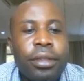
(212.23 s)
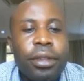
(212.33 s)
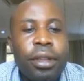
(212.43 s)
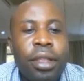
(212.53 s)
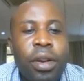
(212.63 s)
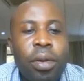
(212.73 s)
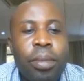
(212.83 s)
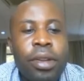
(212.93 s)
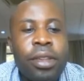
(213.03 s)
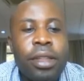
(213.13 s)
the
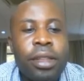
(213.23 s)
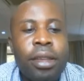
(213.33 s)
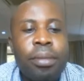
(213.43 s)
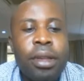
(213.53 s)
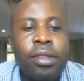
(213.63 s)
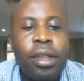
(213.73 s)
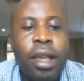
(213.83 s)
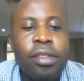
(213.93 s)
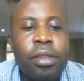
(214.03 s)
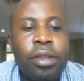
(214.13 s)
Nobreza database
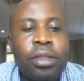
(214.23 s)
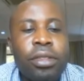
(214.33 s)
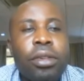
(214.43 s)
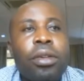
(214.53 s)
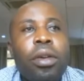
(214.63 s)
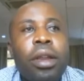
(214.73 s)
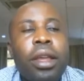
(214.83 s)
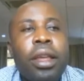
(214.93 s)
has got only